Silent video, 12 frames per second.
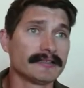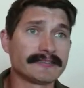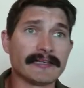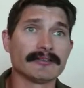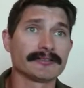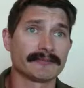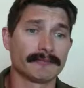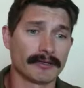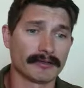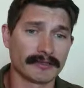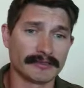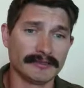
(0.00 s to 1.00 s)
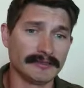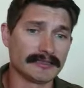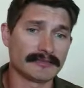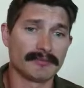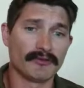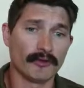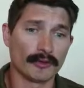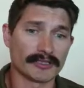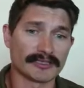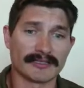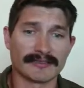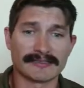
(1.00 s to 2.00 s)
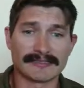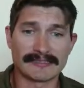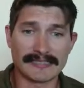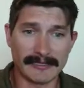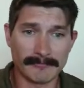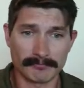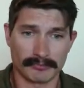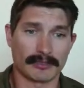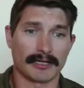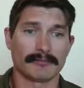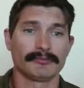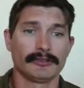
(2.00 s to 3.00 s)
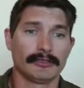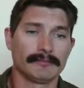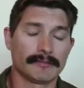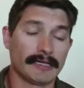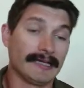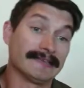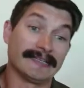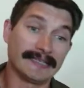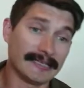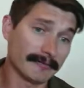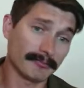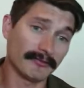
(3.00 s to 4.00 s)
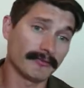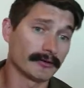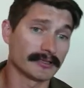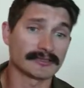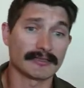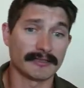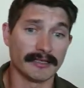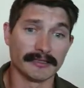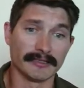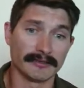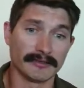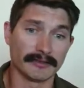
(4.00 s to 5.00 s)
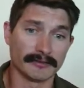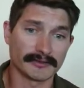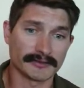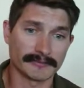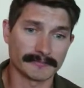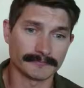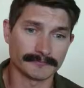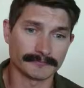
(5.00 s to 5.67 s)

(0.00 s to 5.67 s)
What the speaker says: sales and marketing need to be focused on the same problem, and they can't be focused on anything else.